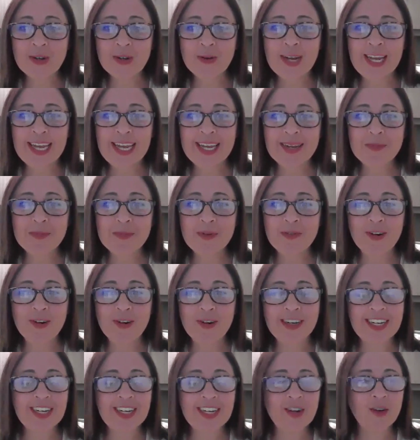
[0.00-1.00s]
quick
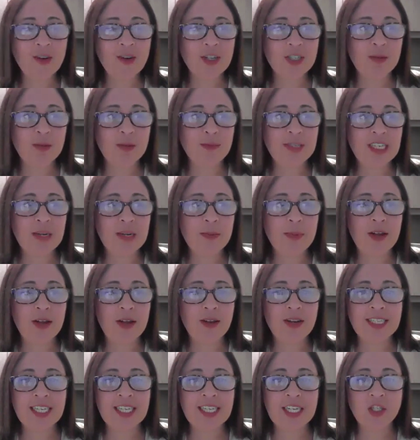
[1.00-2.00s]
before Nicolle jumps in
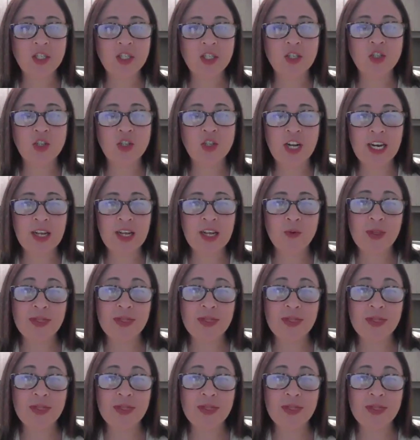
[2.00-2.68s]
about intentional training,